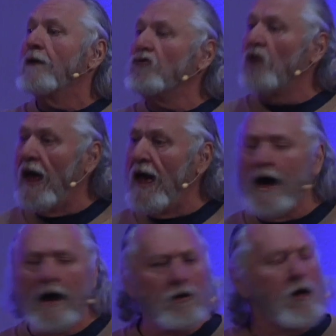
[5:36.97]

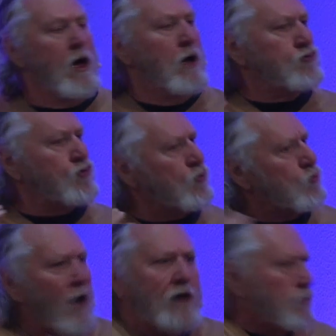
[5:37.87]
10
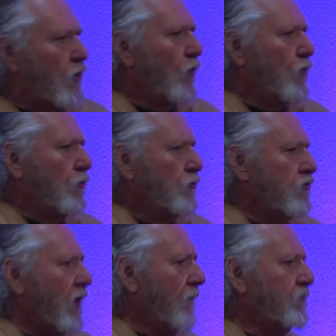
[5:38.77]
truckloads
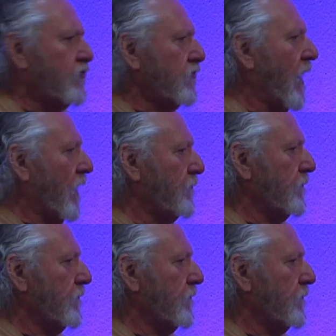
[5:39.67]
of stuff.